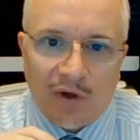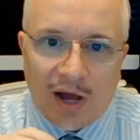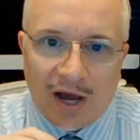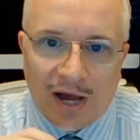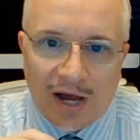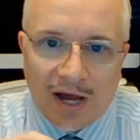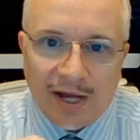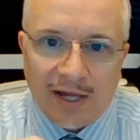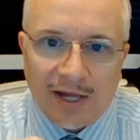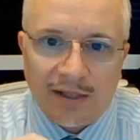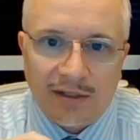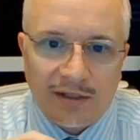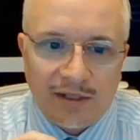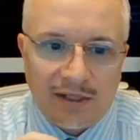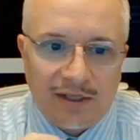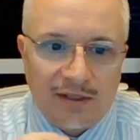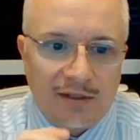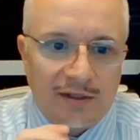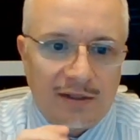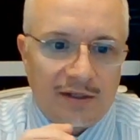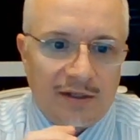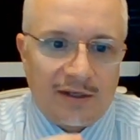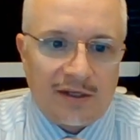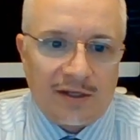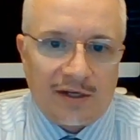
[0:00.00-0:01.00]

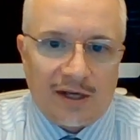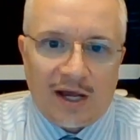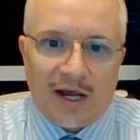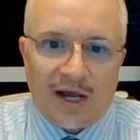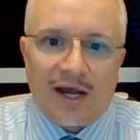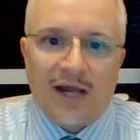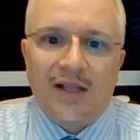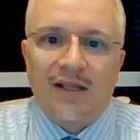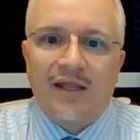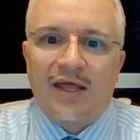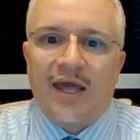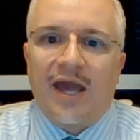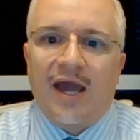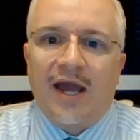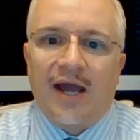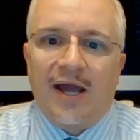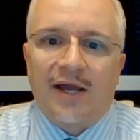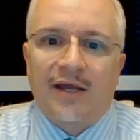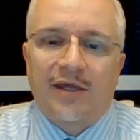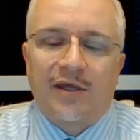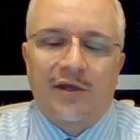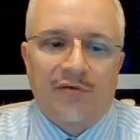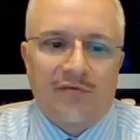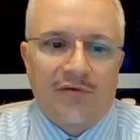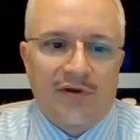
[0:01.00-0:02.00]
in a highly
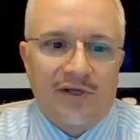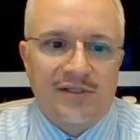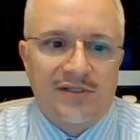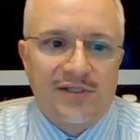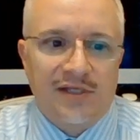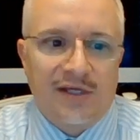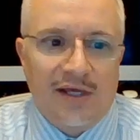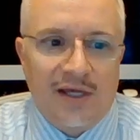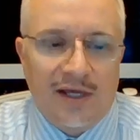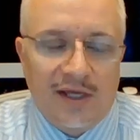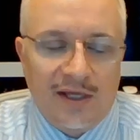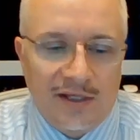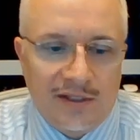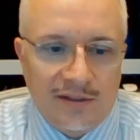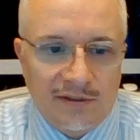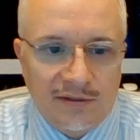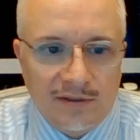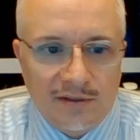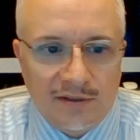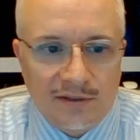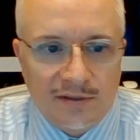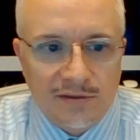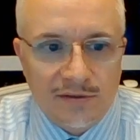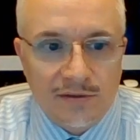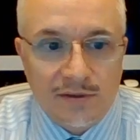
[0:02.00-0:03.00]
accurate and
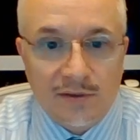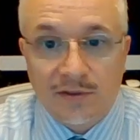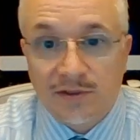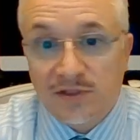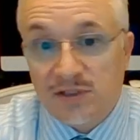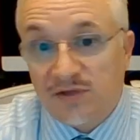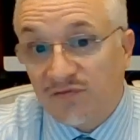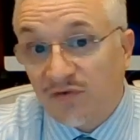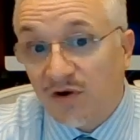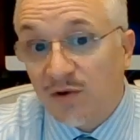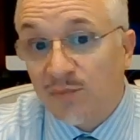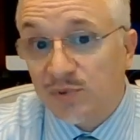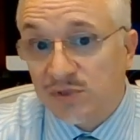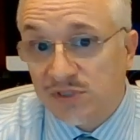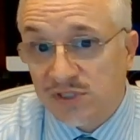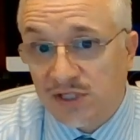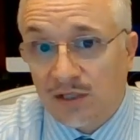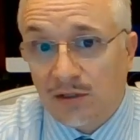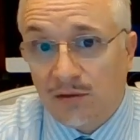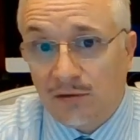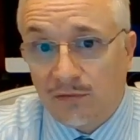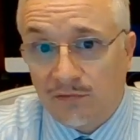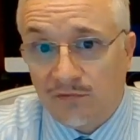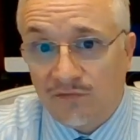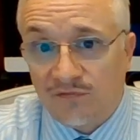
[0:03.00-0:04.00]
in a very
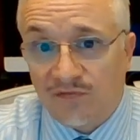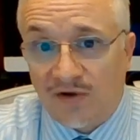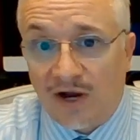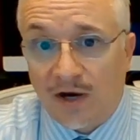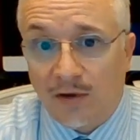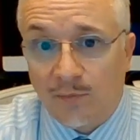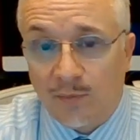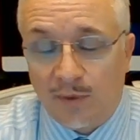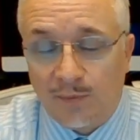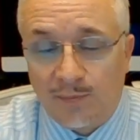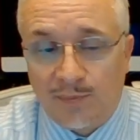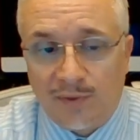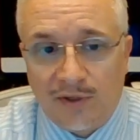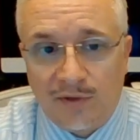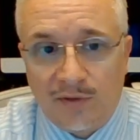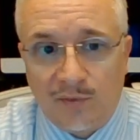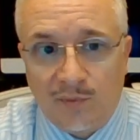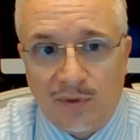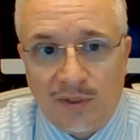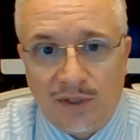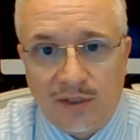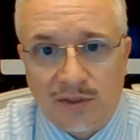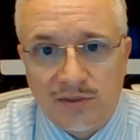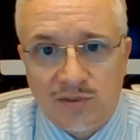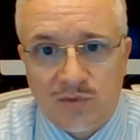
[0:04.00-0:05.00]
particular environment, by the
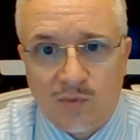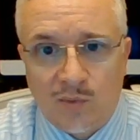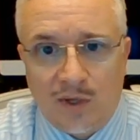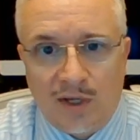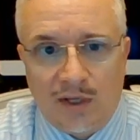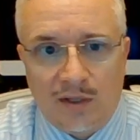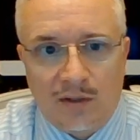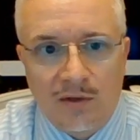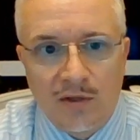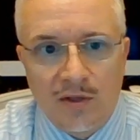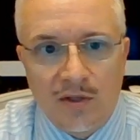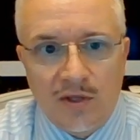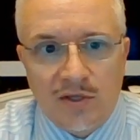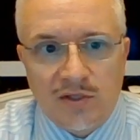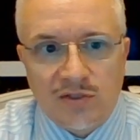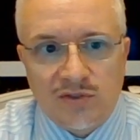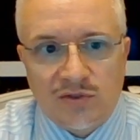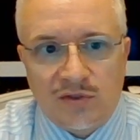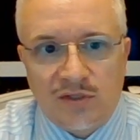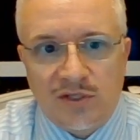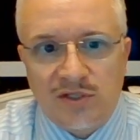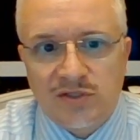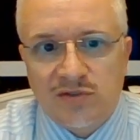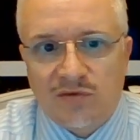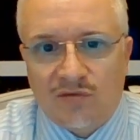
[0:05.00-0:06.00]
way, as well. So
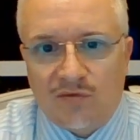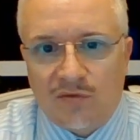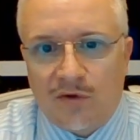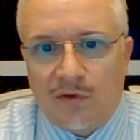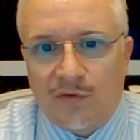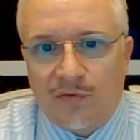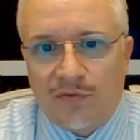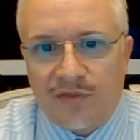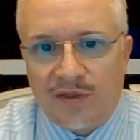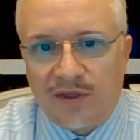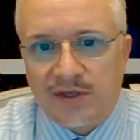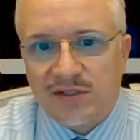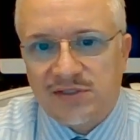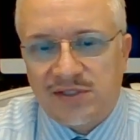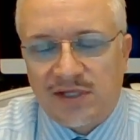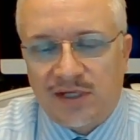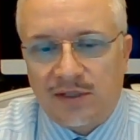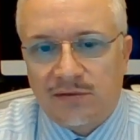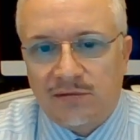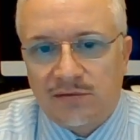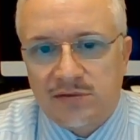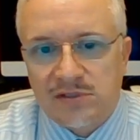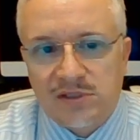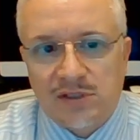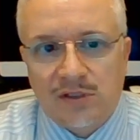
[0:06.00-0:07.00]
these are all things
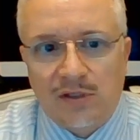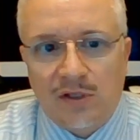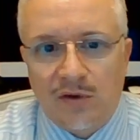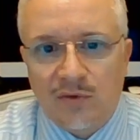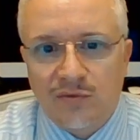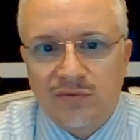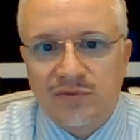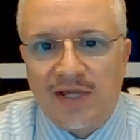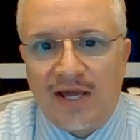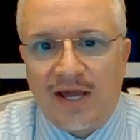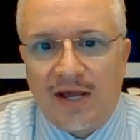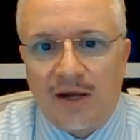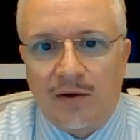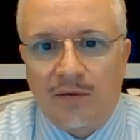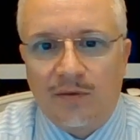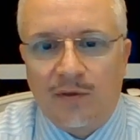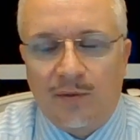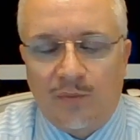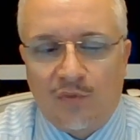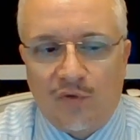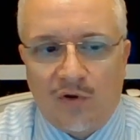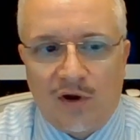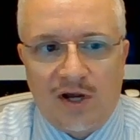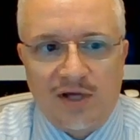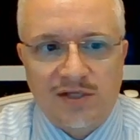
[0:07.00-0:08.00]
that slow down the
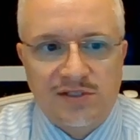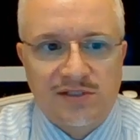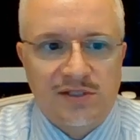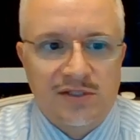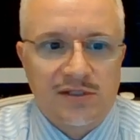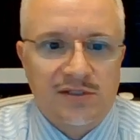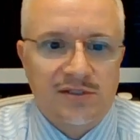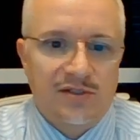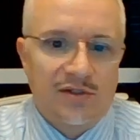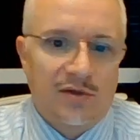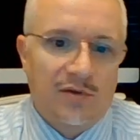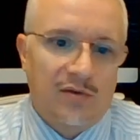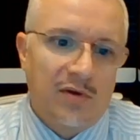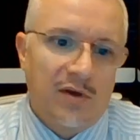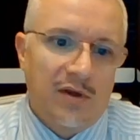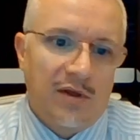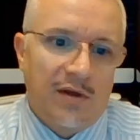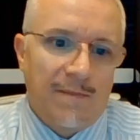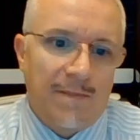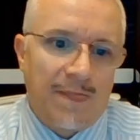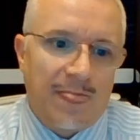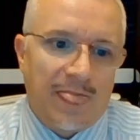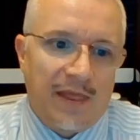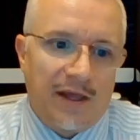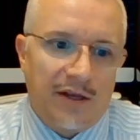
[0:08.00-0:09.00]
process. So
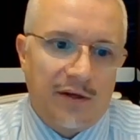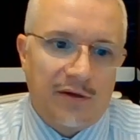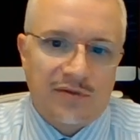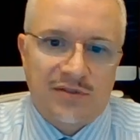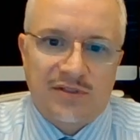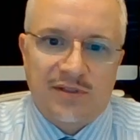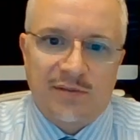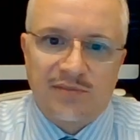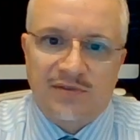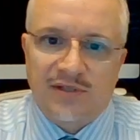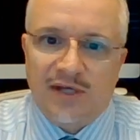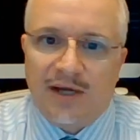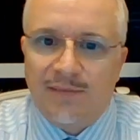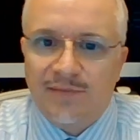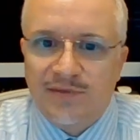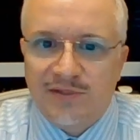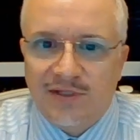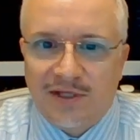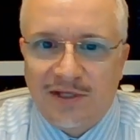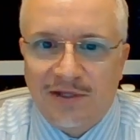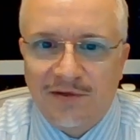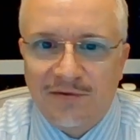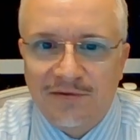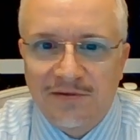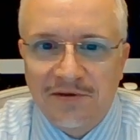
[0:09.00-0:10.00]
I know sometimes
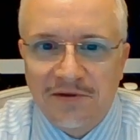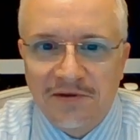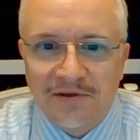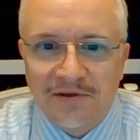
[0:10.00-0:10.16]
it can